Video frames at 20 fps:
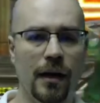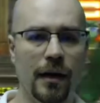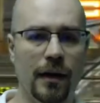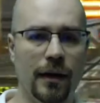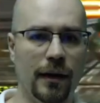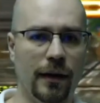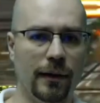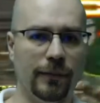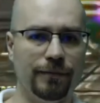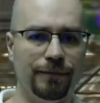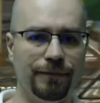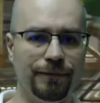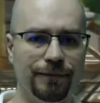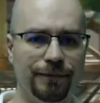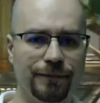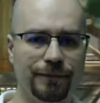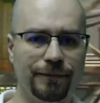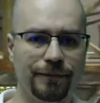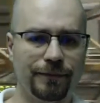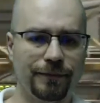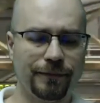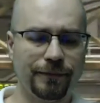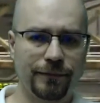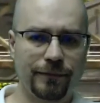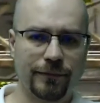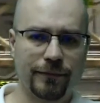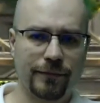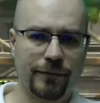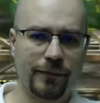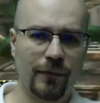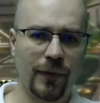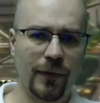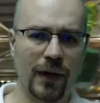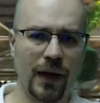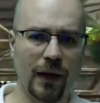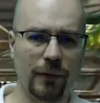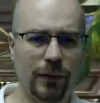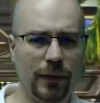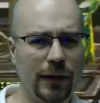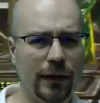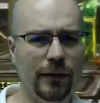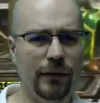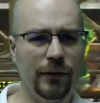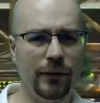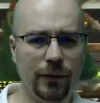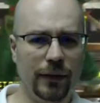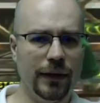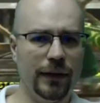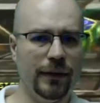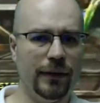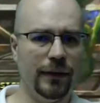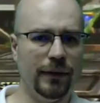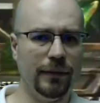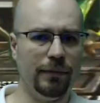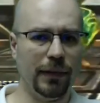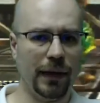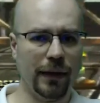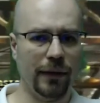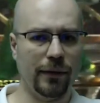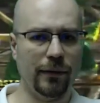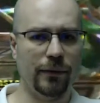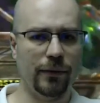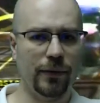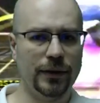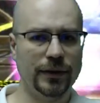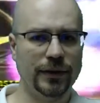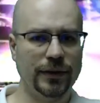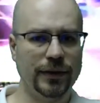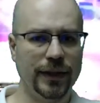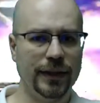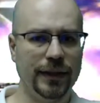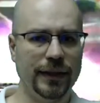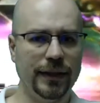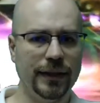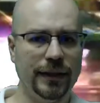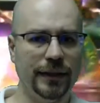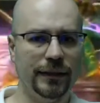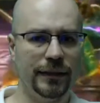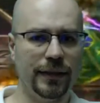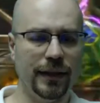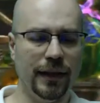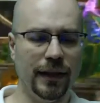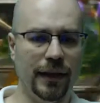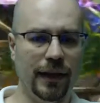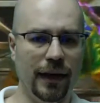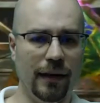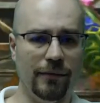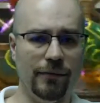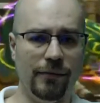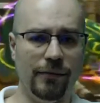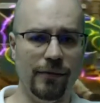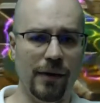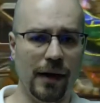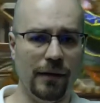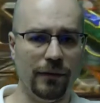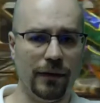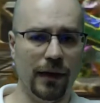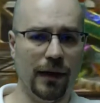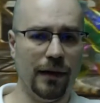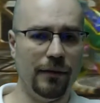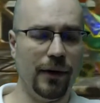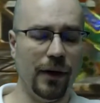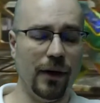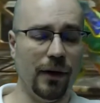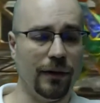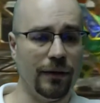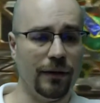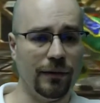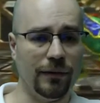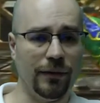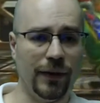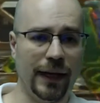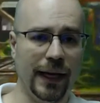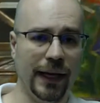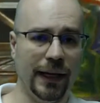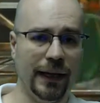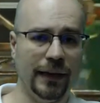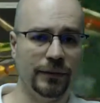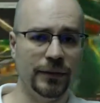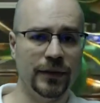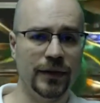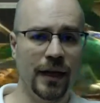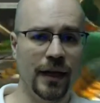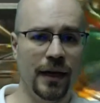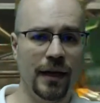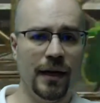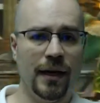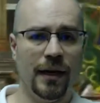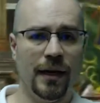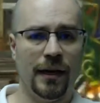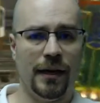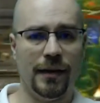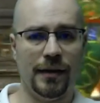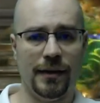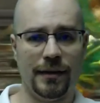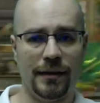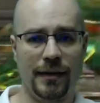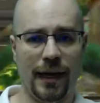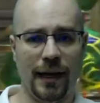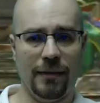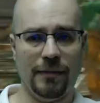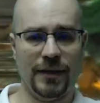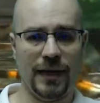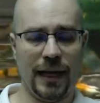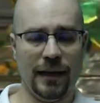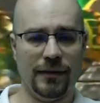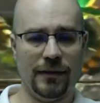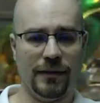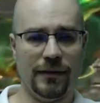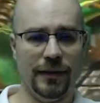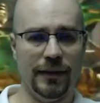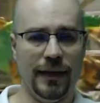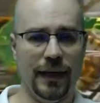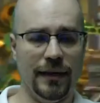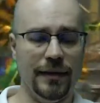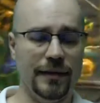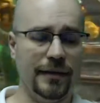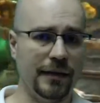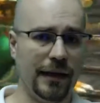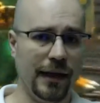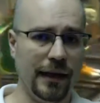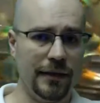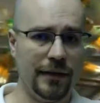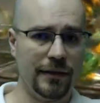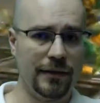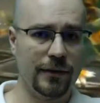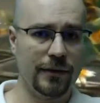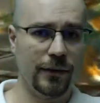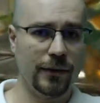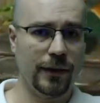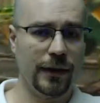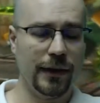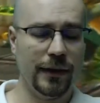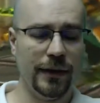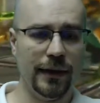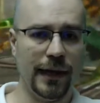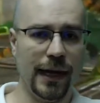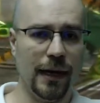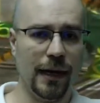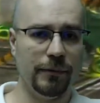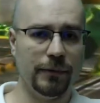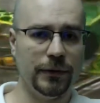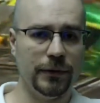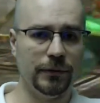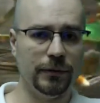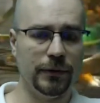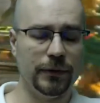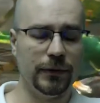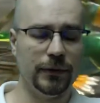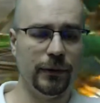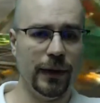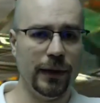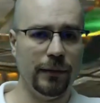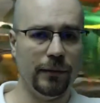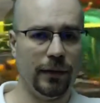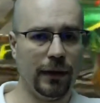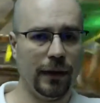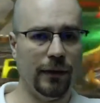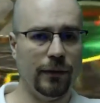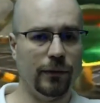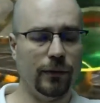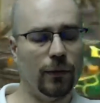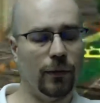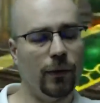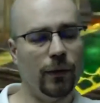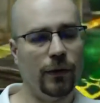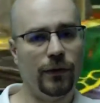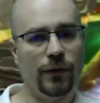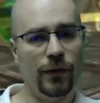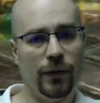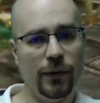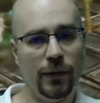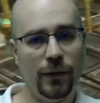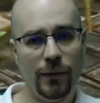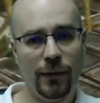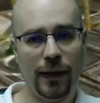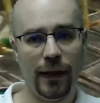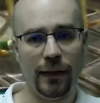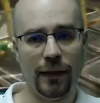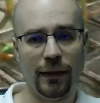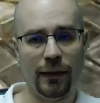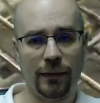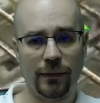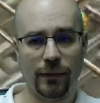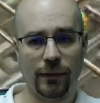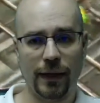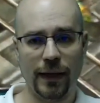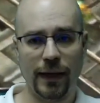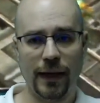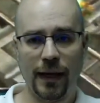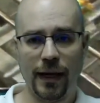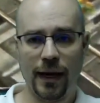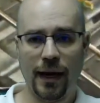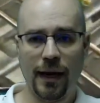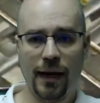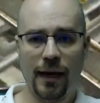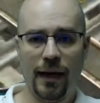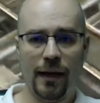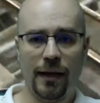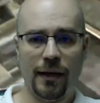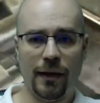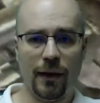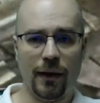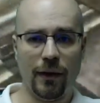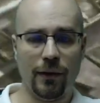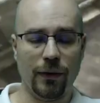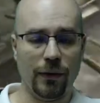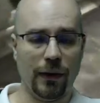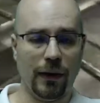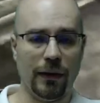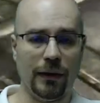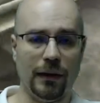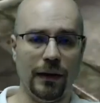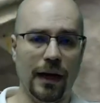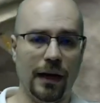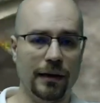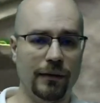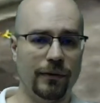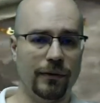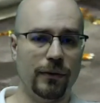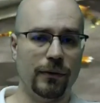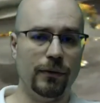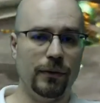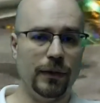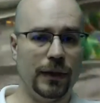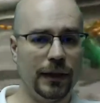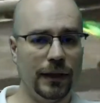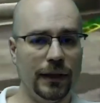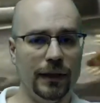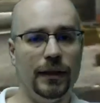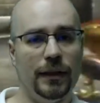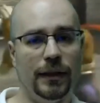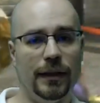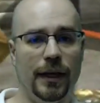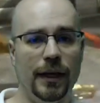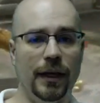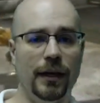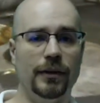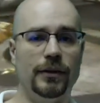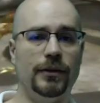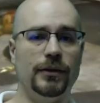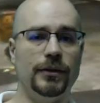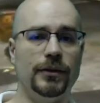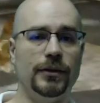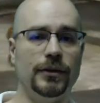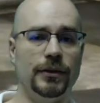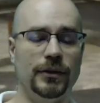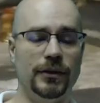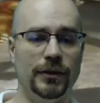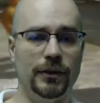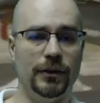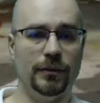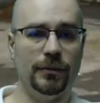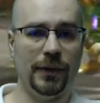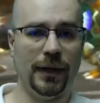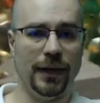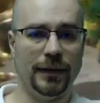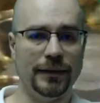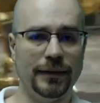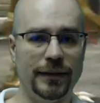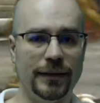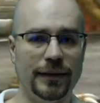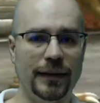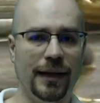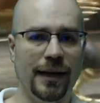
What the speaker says: I really enjoyed the Bloody Roar series. I've loved all of the games. This game is actually a side story that happens between Bloody Roar 2 and 3, although a lot of the really good characters are still present.